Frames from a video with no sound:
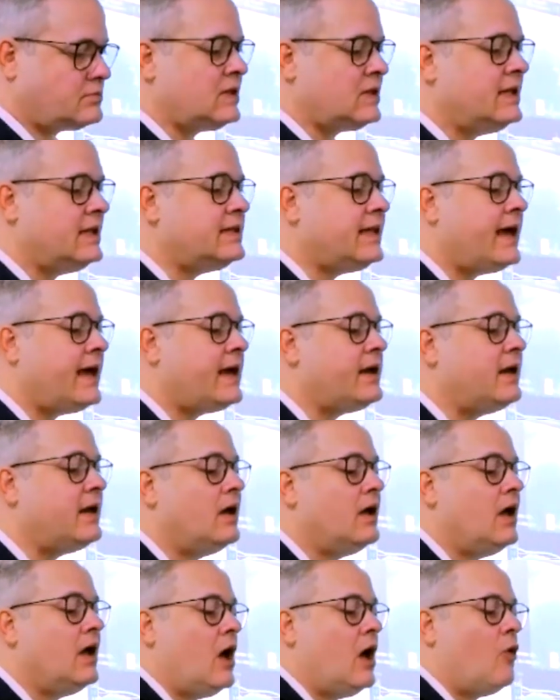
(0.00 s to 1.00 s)
And then
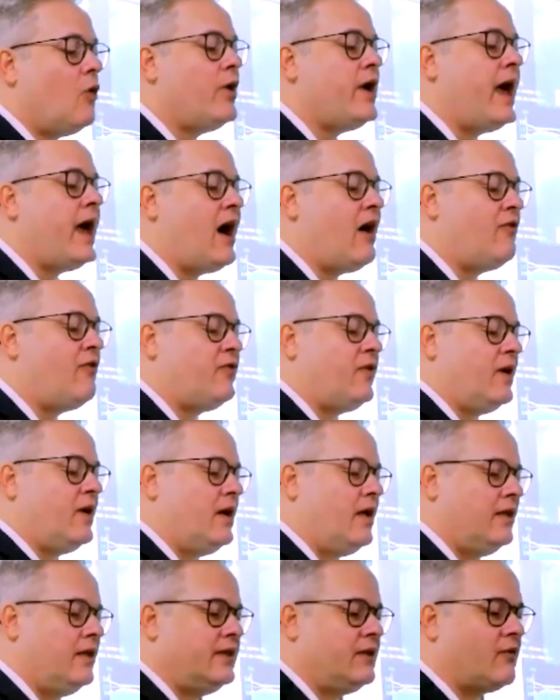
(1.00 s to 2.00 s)
we have
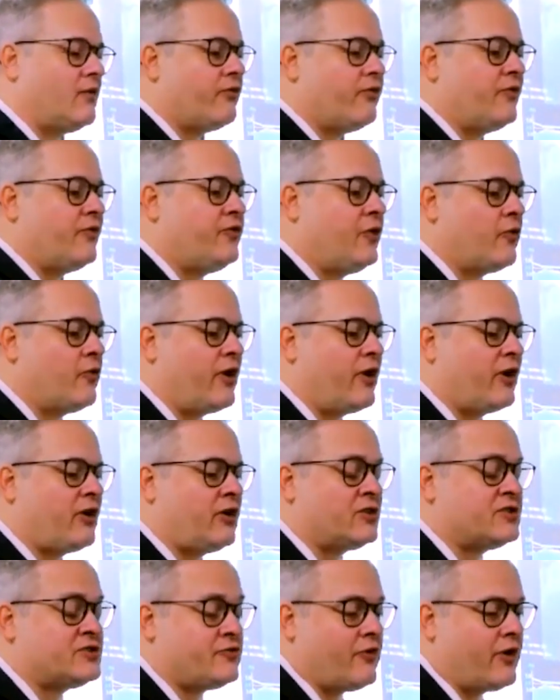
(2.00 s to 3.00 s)
the full
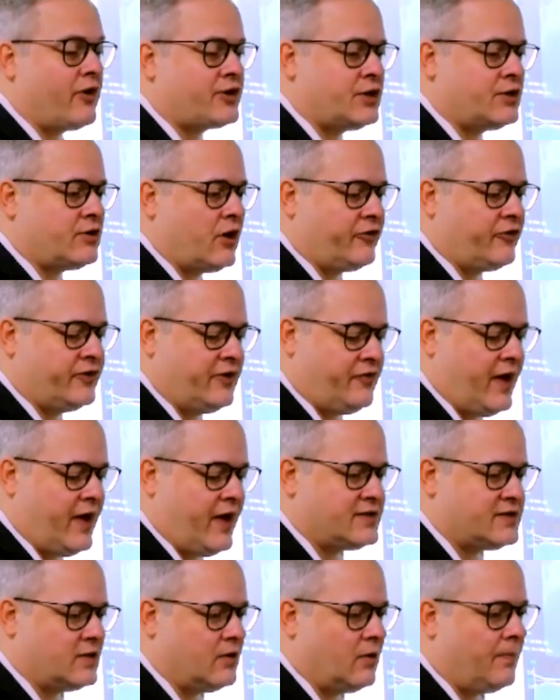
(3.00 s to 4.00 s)
reconstruction of the
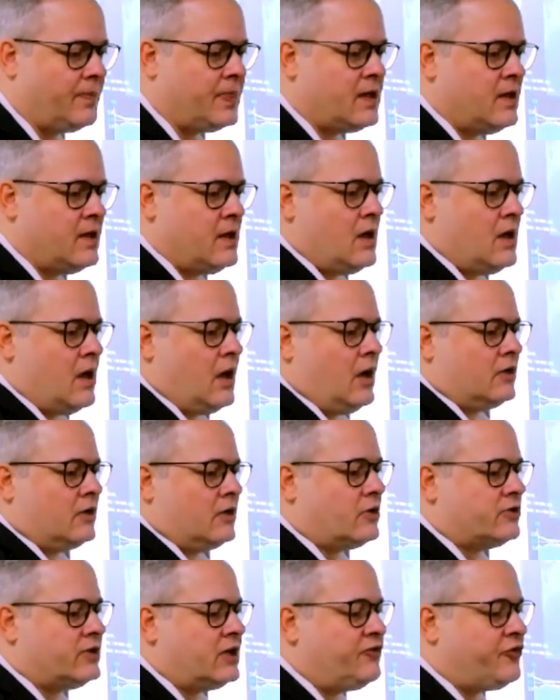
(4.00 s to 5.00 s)
vessel.
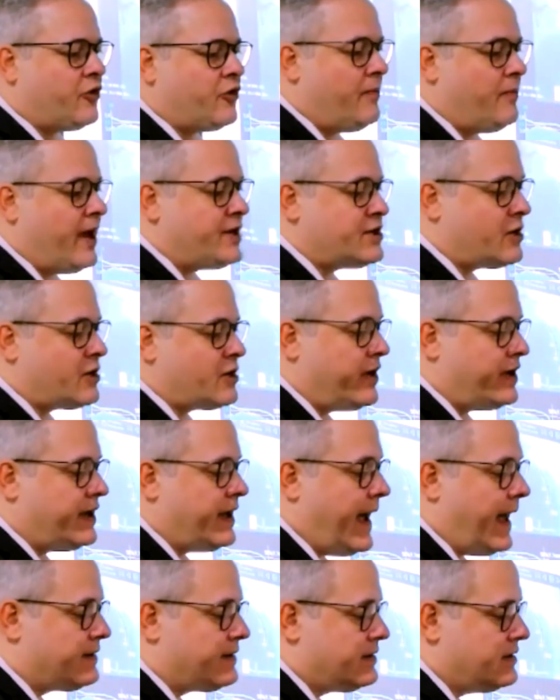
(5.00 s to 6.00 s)
So the information we
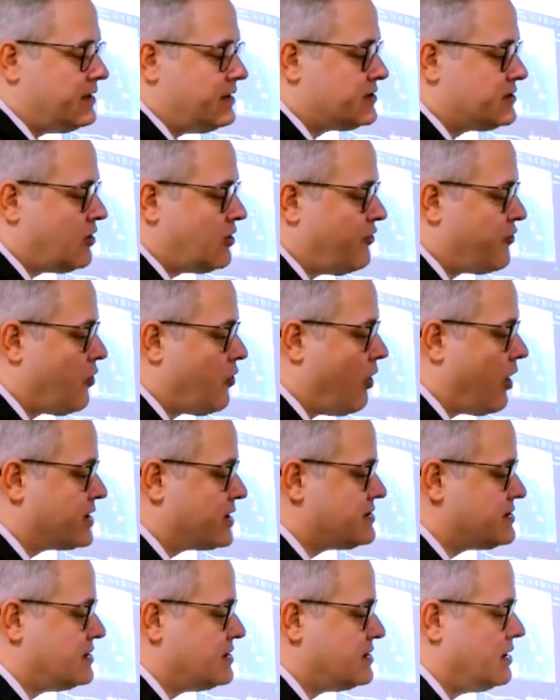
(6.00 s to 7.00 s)
get is, of
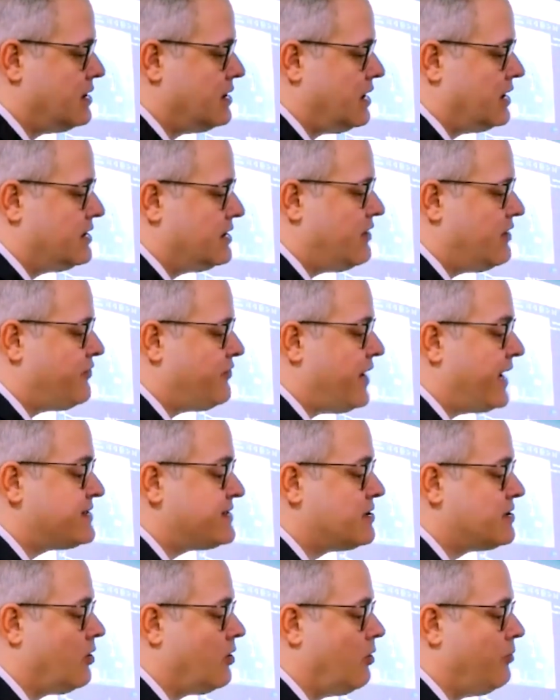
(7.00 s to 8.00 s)
course, the vessel